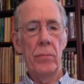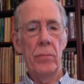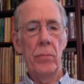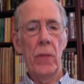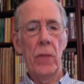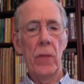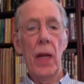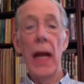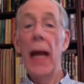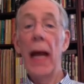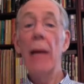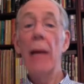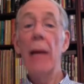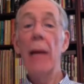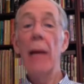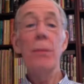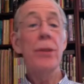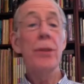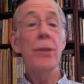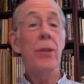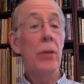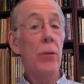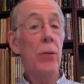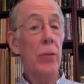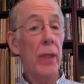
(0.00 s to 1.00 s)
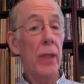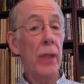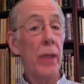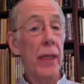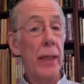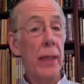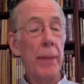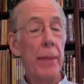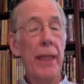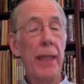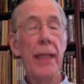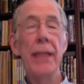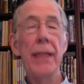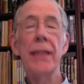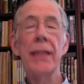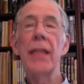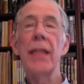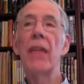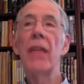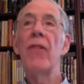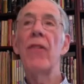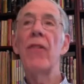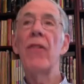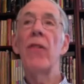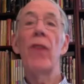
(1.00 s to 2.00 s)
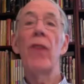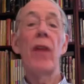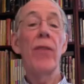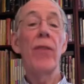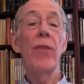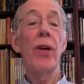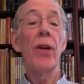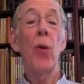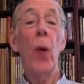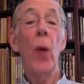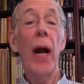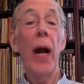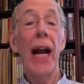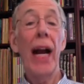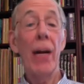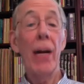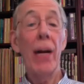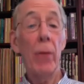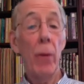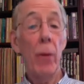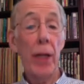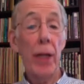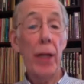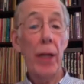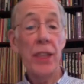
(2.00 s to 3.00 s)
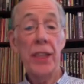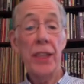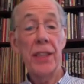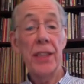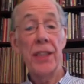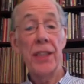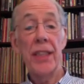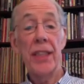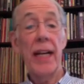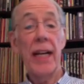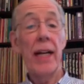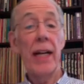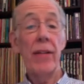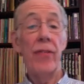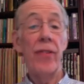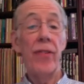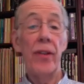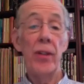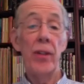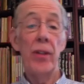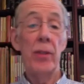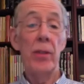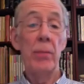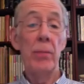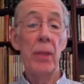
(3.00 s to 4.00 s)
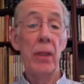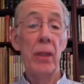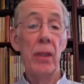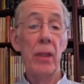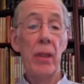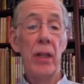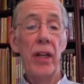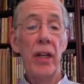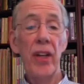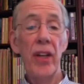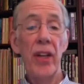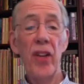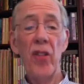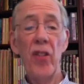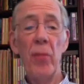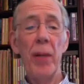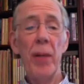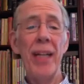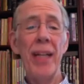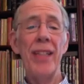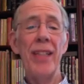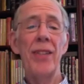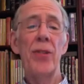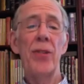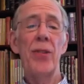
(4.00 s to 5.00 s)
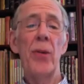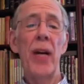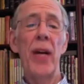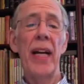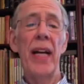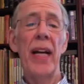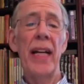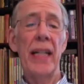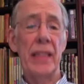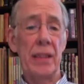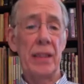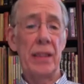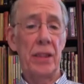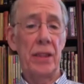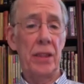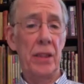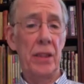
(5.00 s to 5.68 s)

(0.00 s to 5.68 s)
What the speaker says: absolutely, because if you've ever cried while watching a sad film, you've been in trance.